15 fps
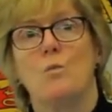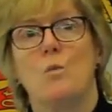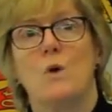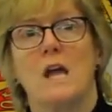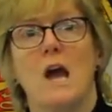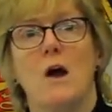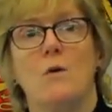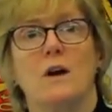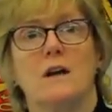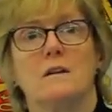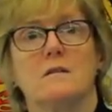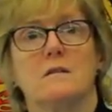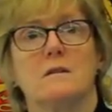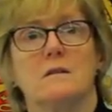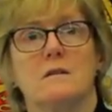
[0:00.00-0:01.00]
We owe
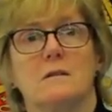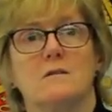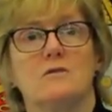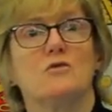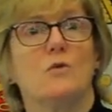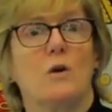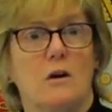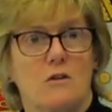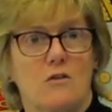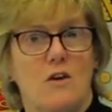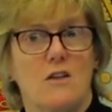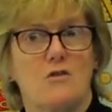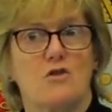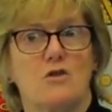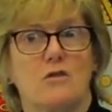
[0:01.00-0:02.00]
it to our
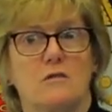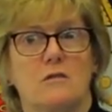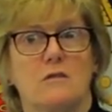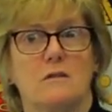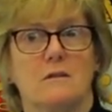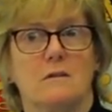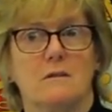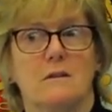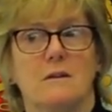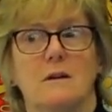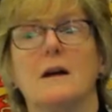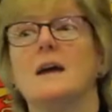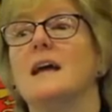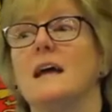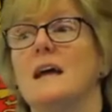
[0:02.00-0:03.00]
grandchildren.
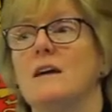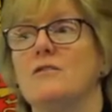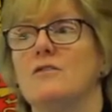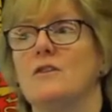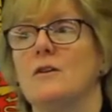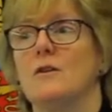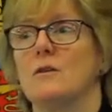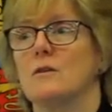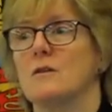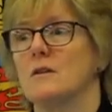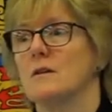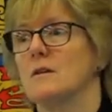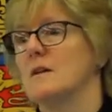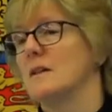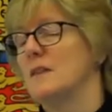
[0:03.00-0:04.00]
If not,
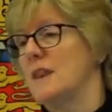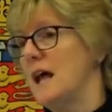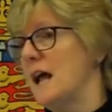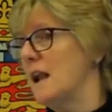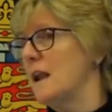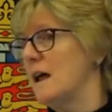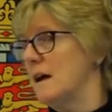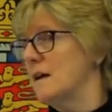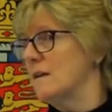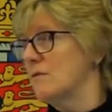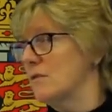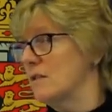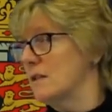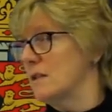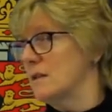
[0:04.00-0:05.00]
their
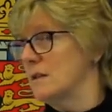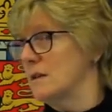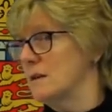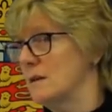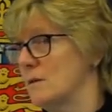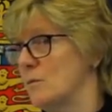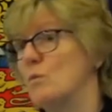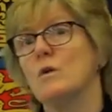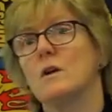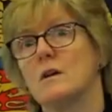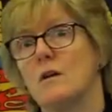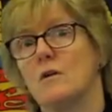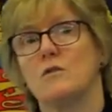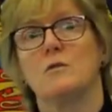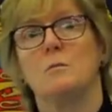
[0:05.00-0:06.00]
lives will
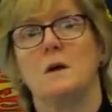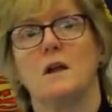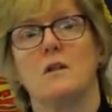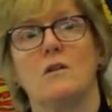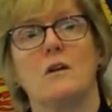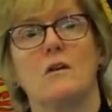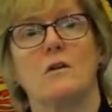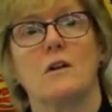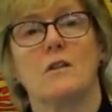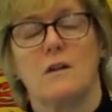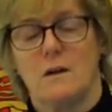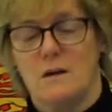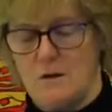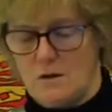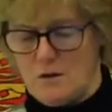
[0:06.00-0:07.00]
not be as long as
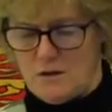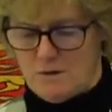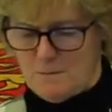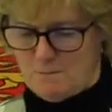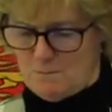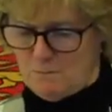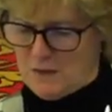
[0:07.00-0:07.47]
ours.